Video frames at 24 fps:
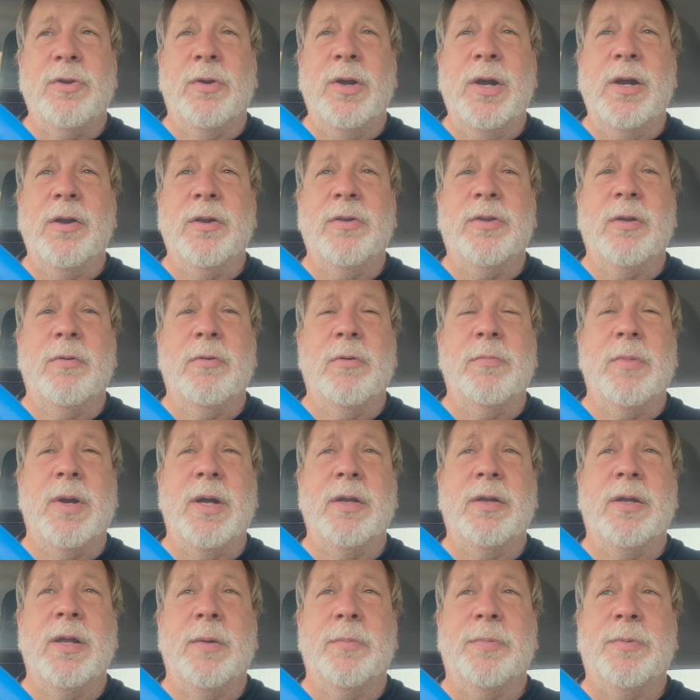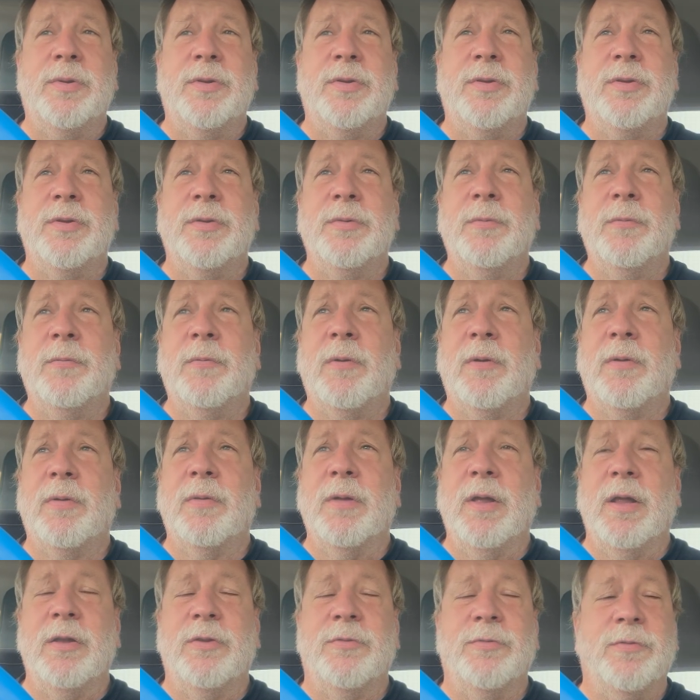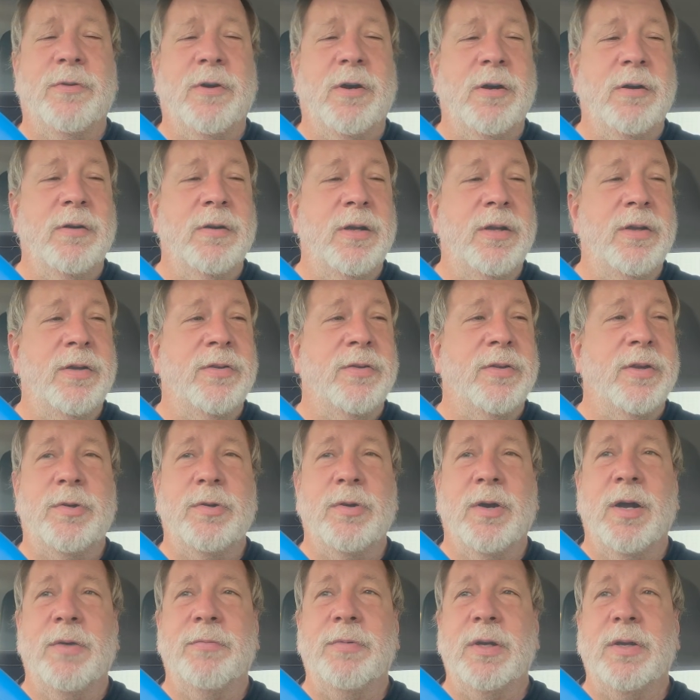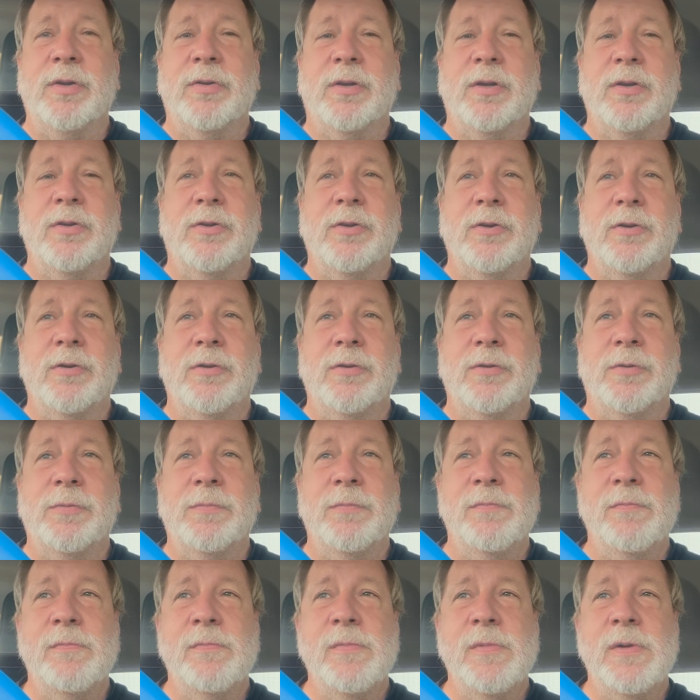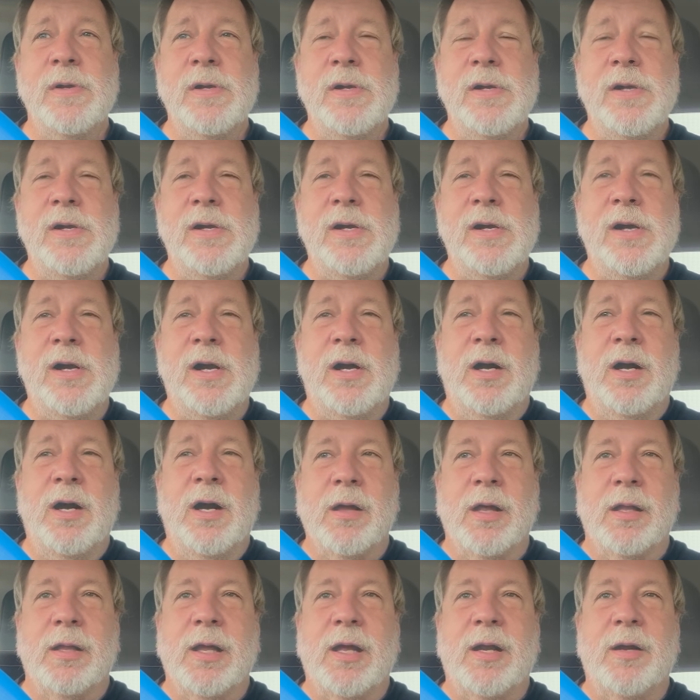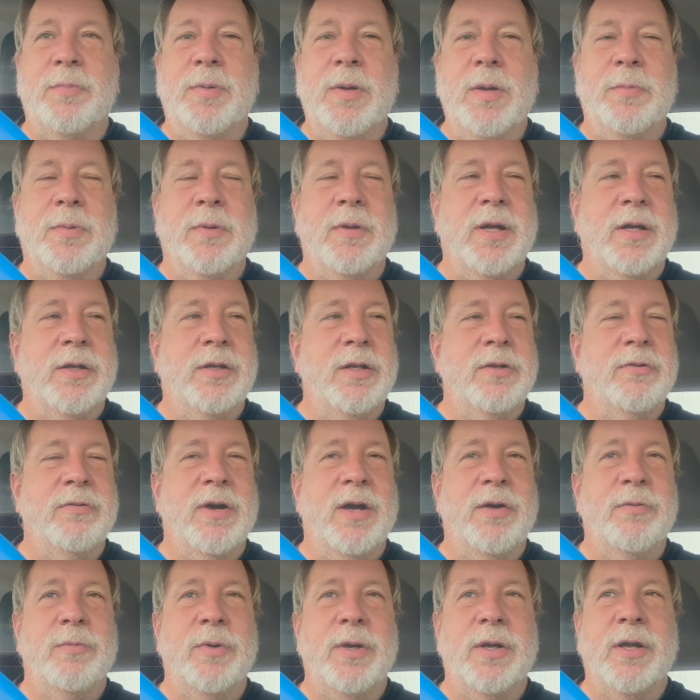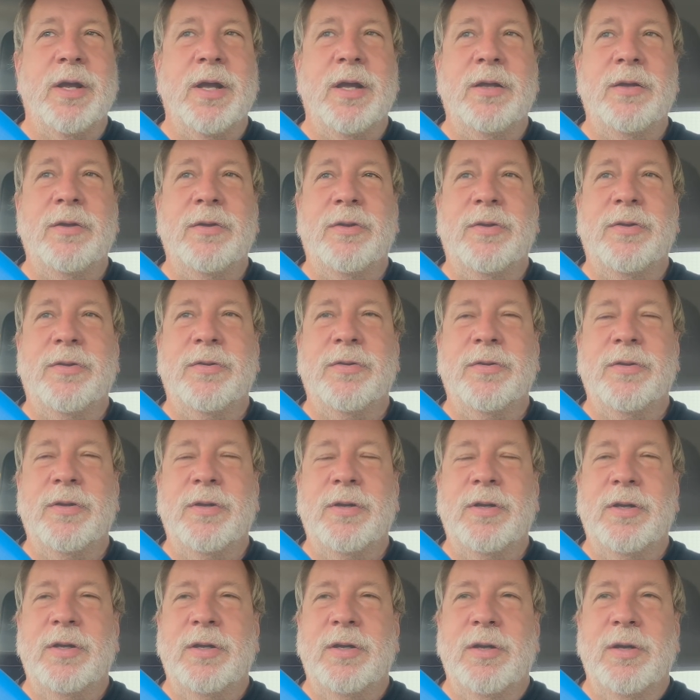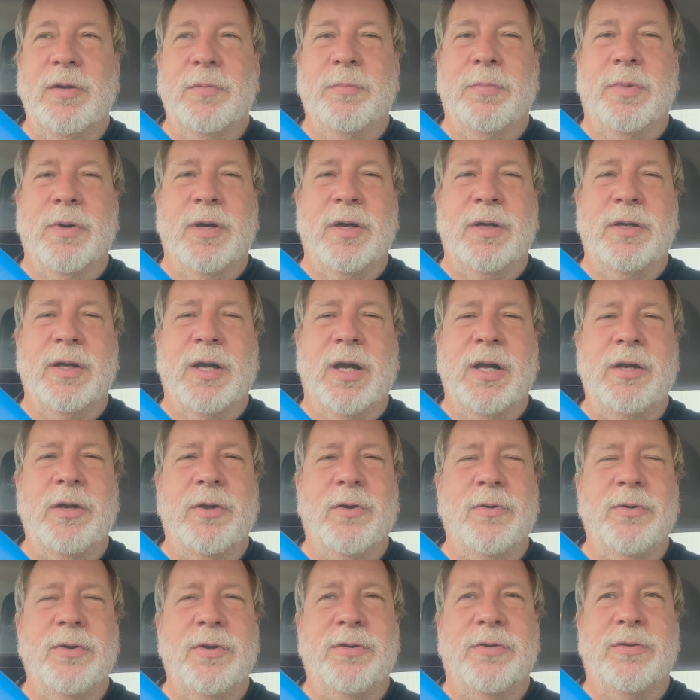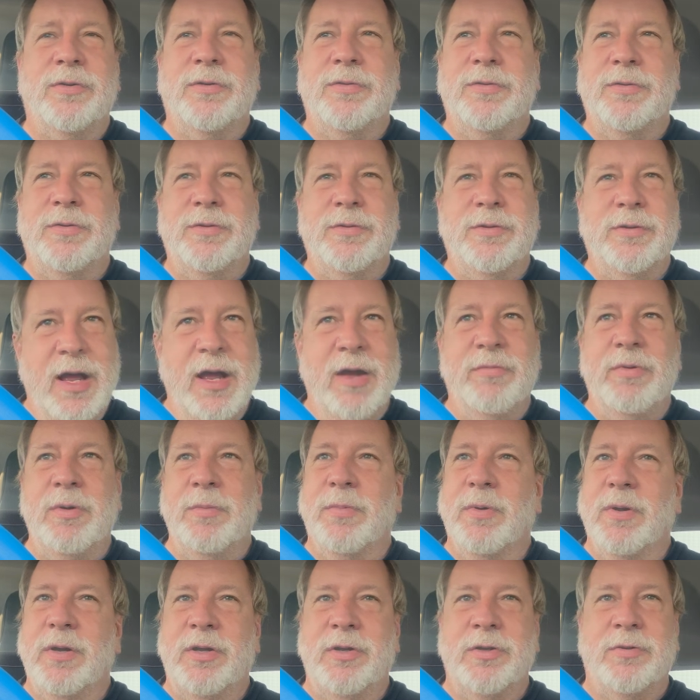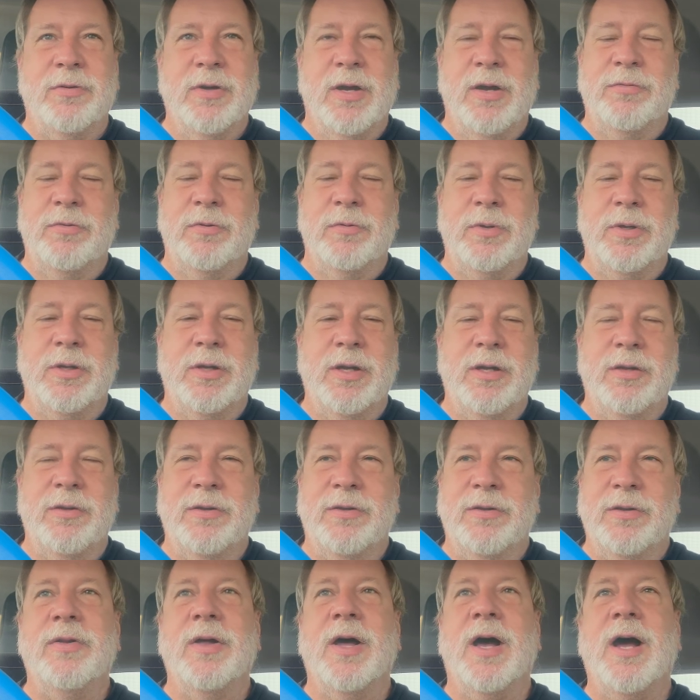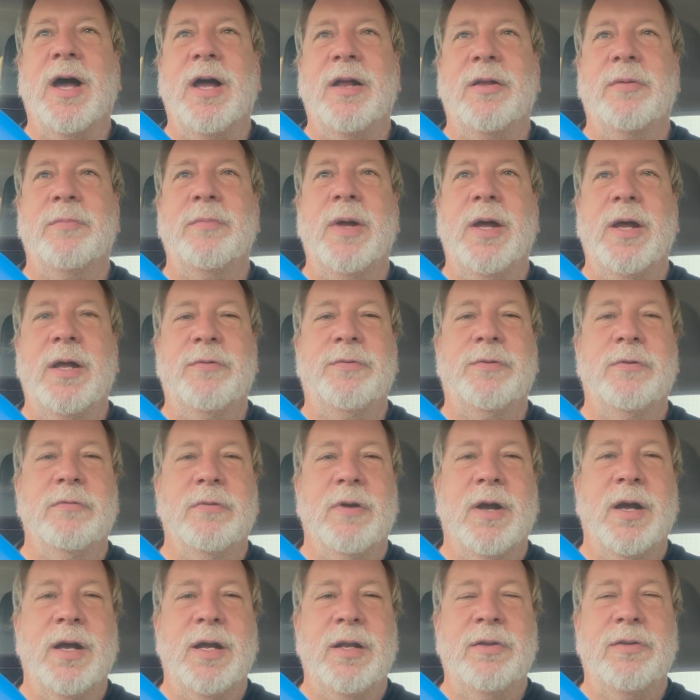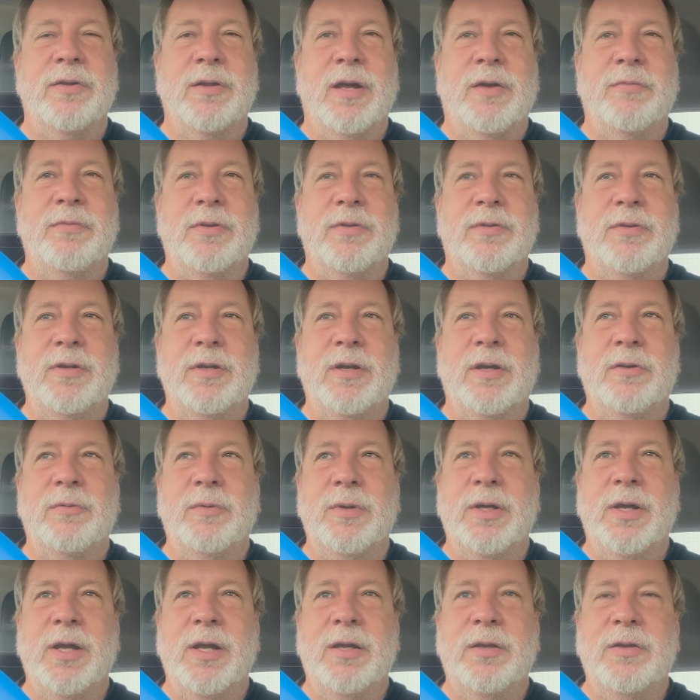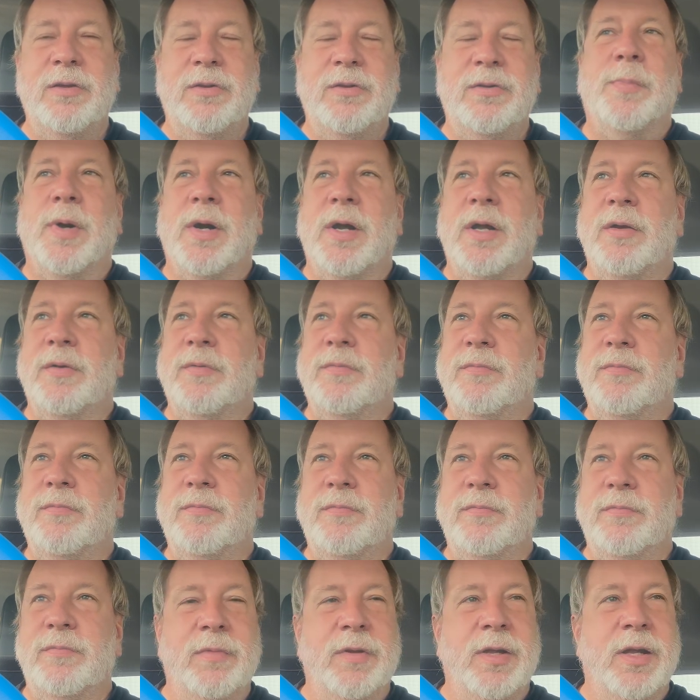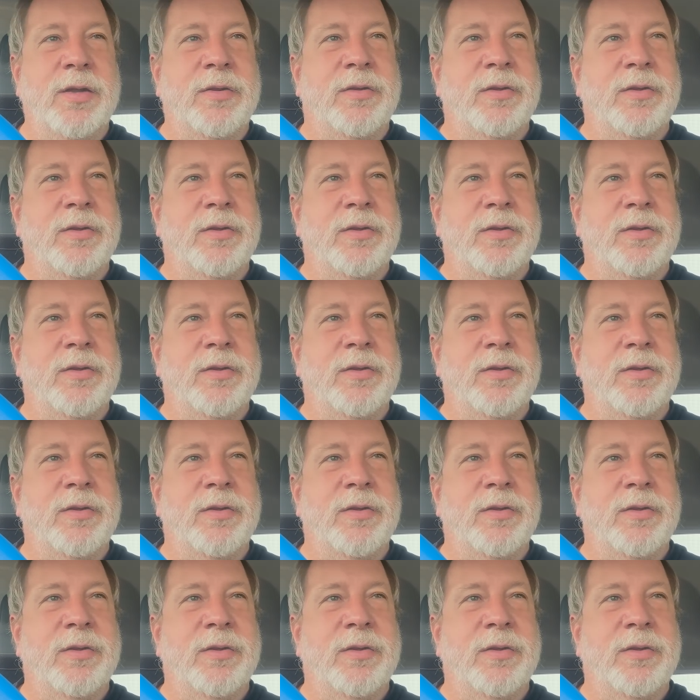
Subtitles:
here are some of my tips as far as driving is concerned. A lot of people like to drive weekends, but I noticed everybody's driving weekends. There's a high demand for rides, obviously, on weekends, but there's